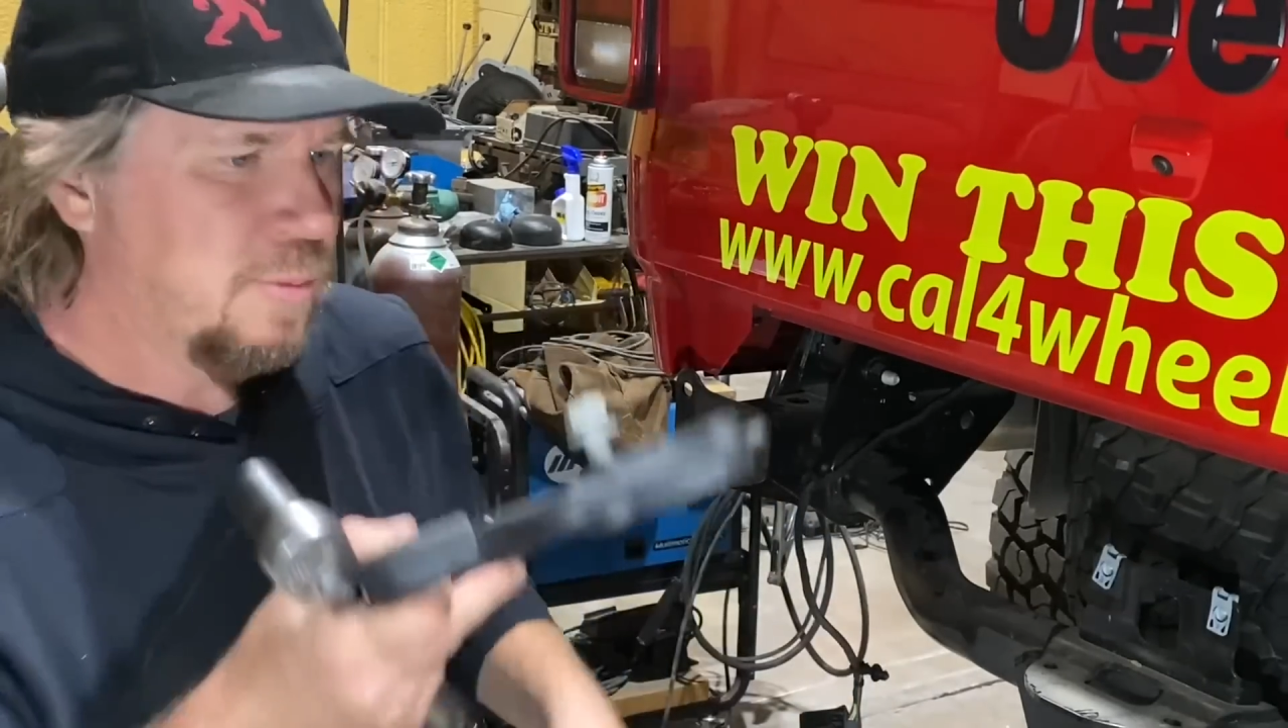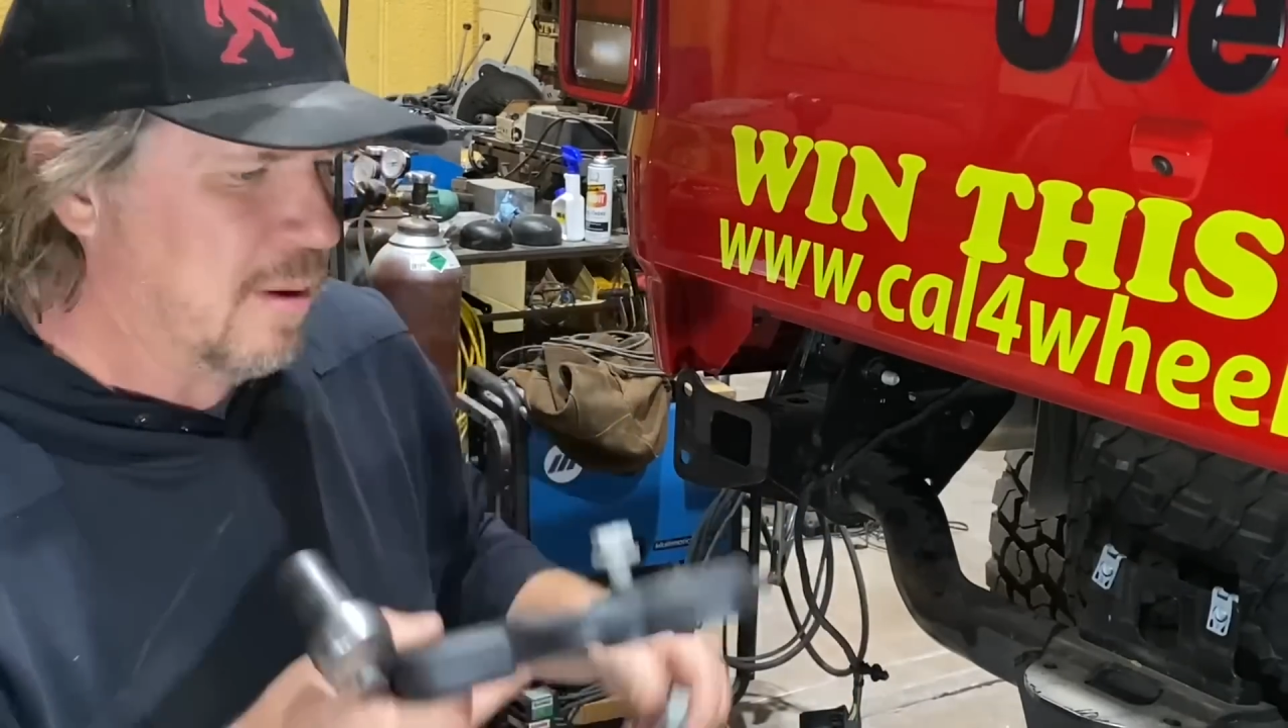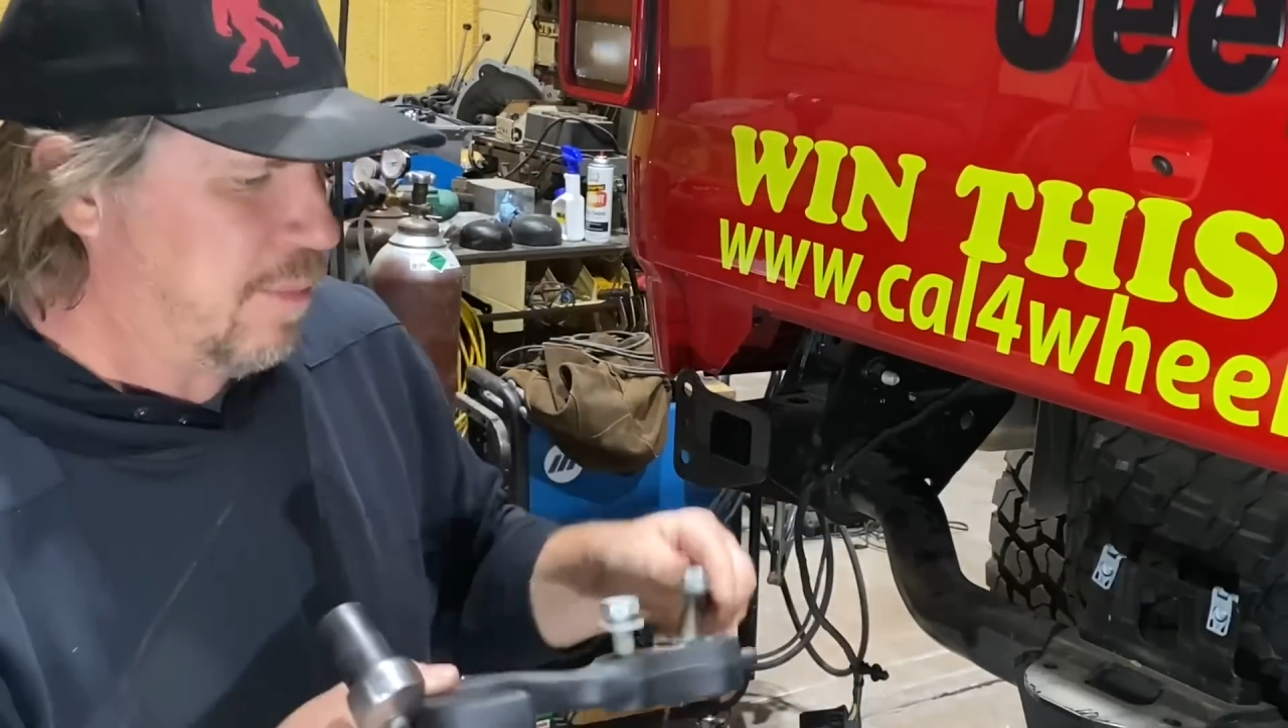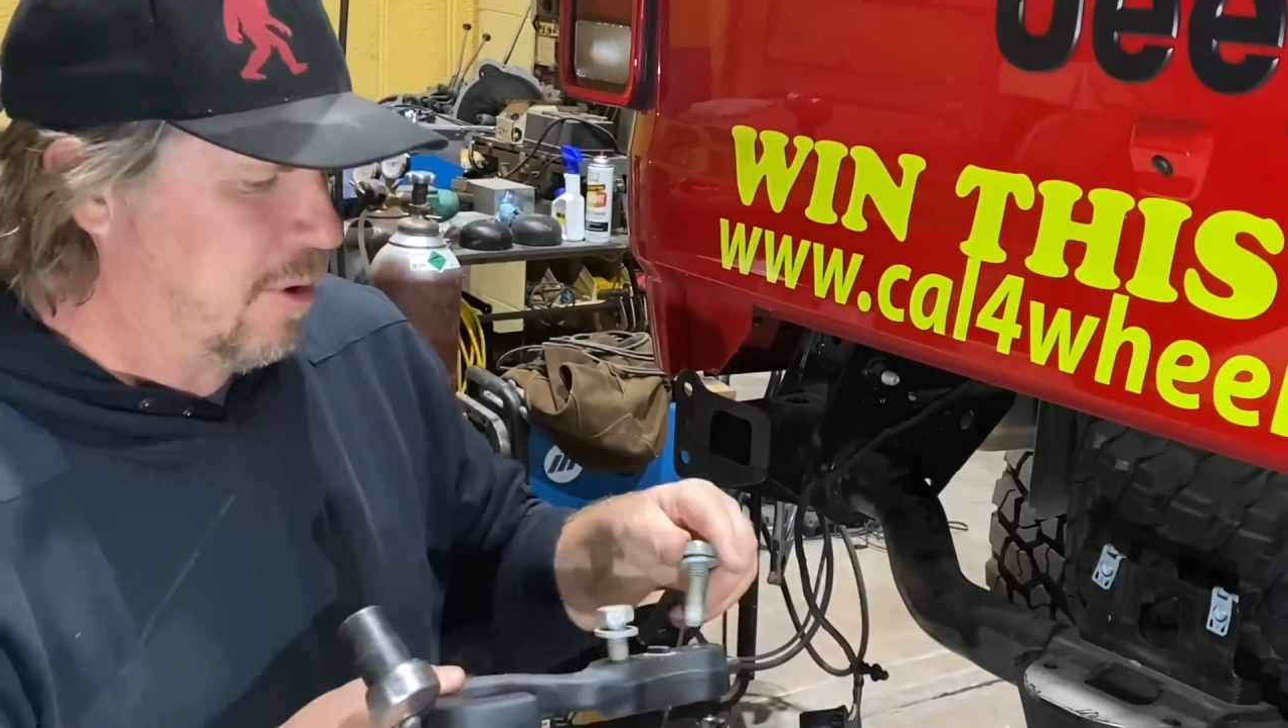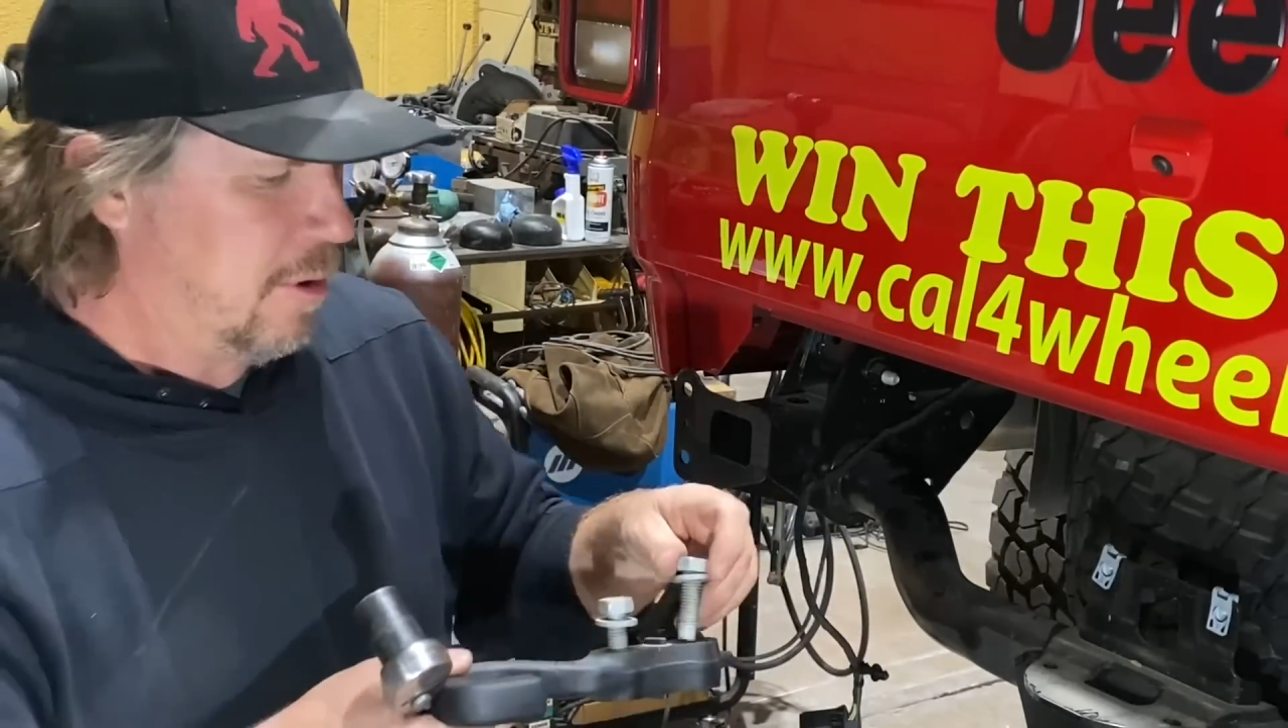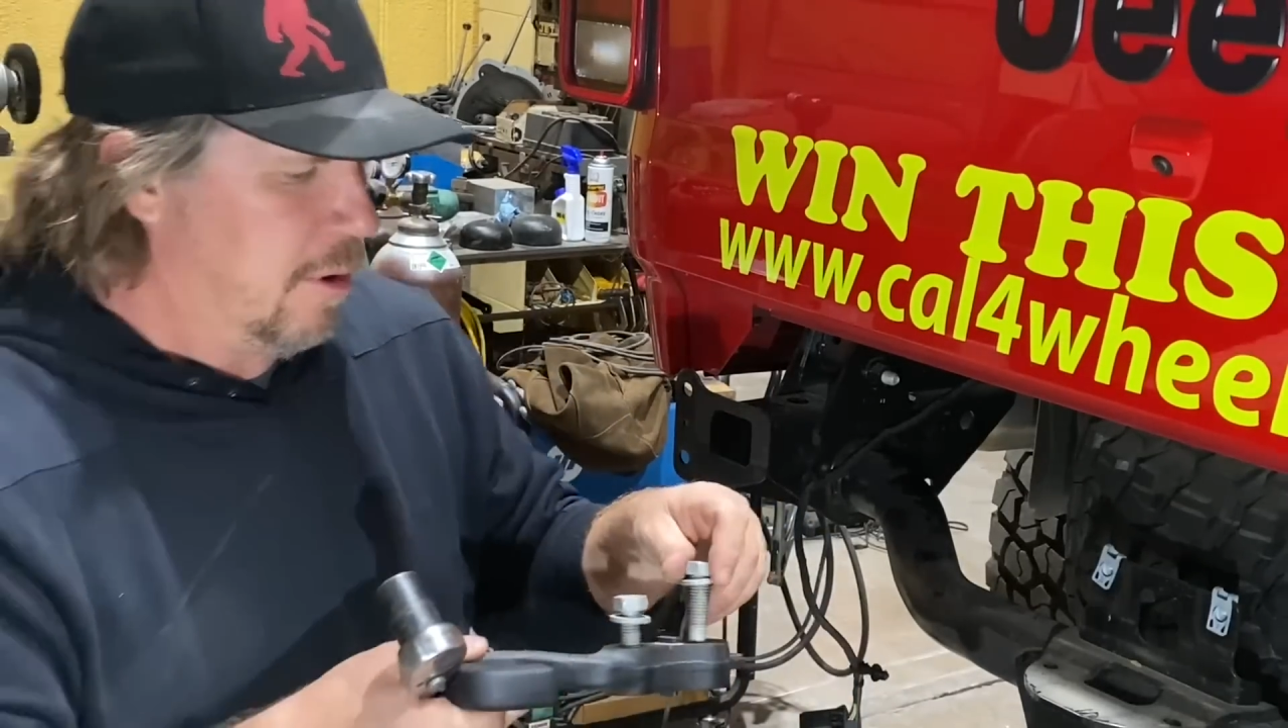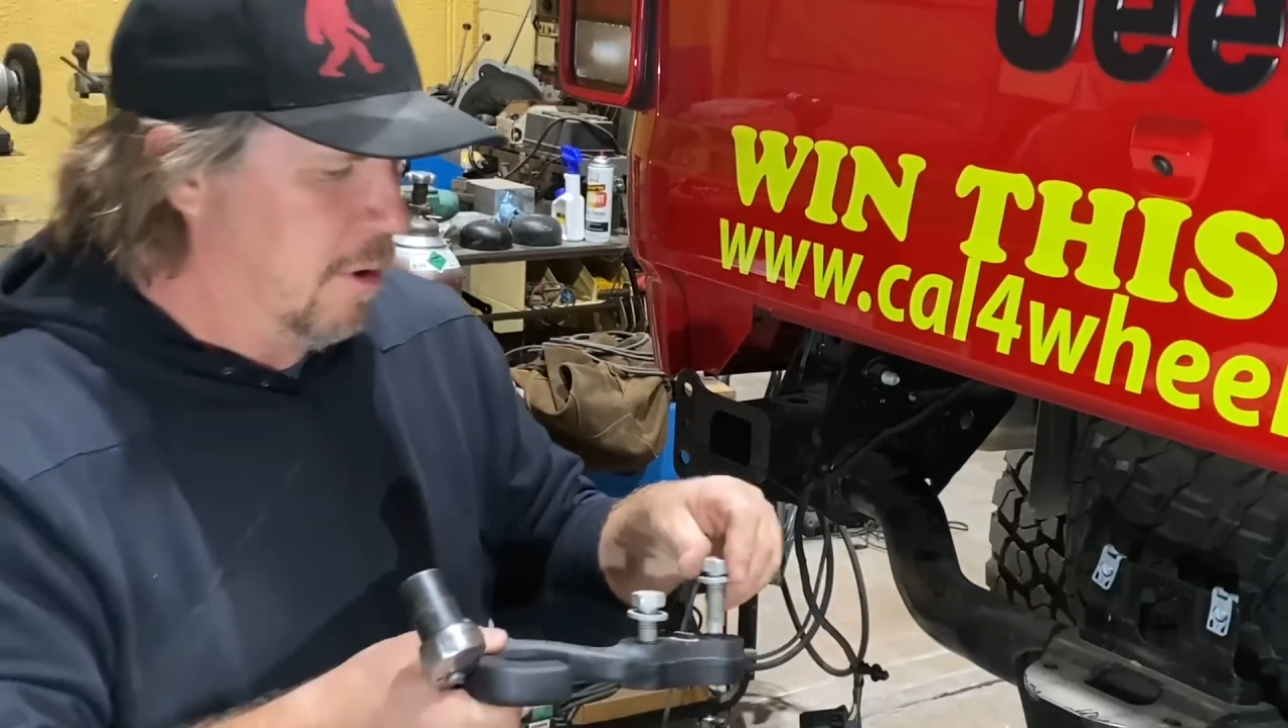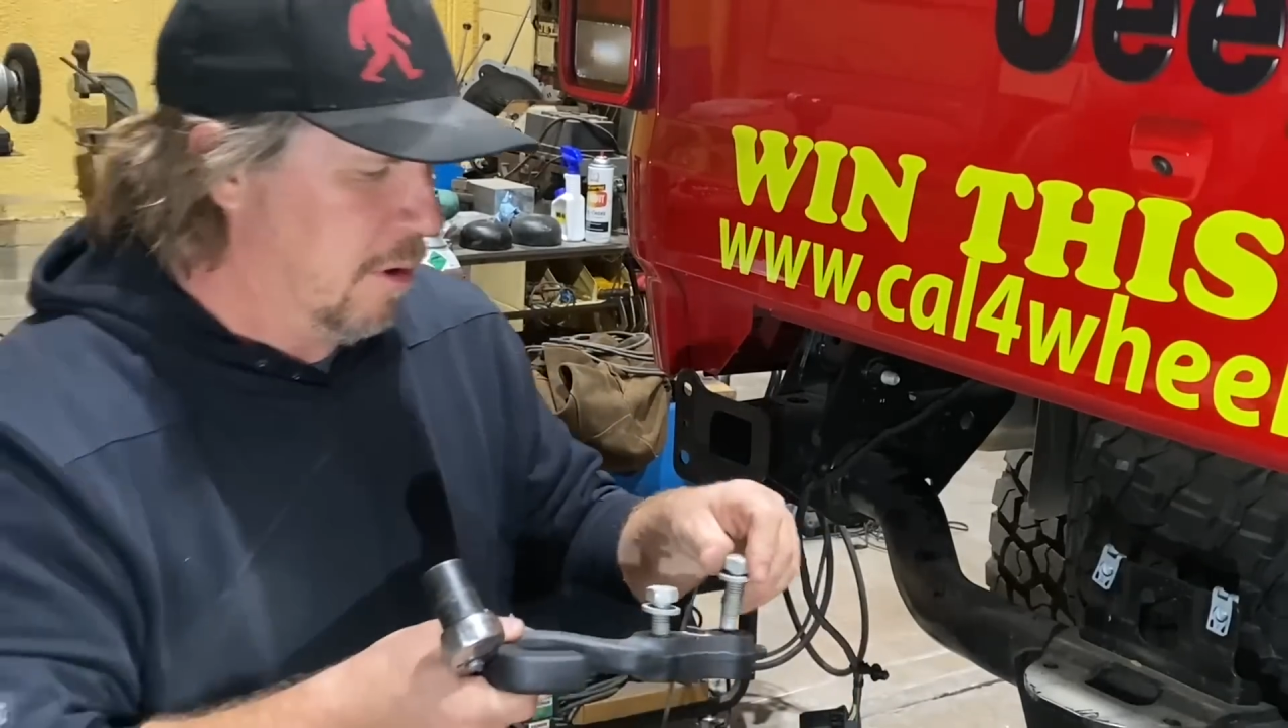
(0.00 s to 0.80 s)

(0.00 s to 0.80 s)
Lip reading: bumper,